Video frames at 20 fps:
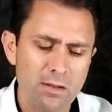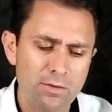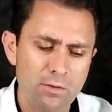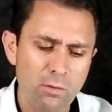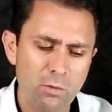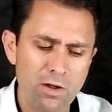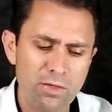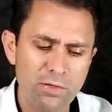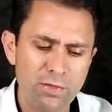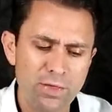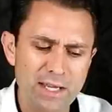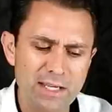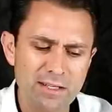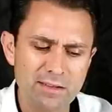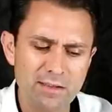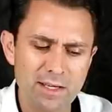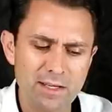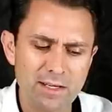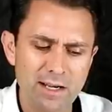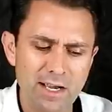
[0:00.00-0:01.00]
The one
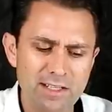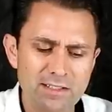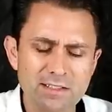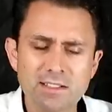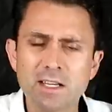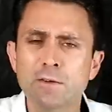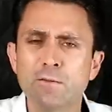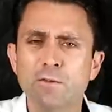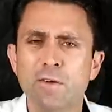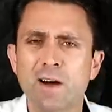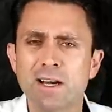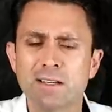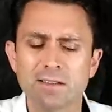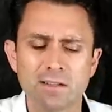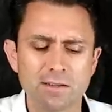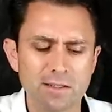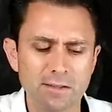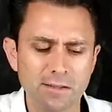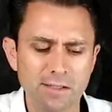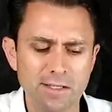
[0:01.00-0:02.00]
thing that I did find
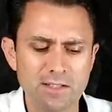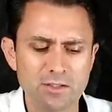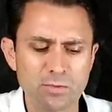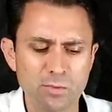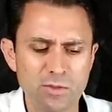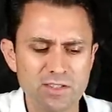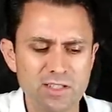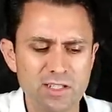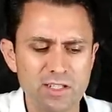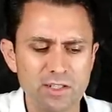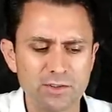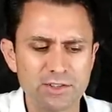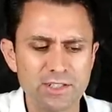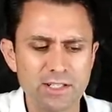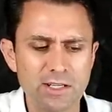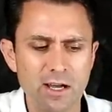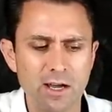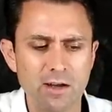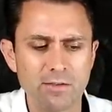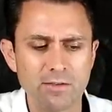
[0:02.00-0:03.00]
that the lens was
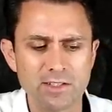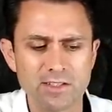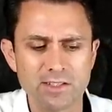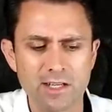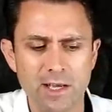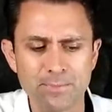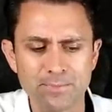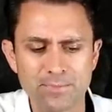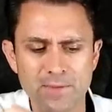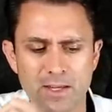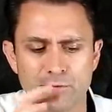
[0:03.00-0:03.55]
guilty of is that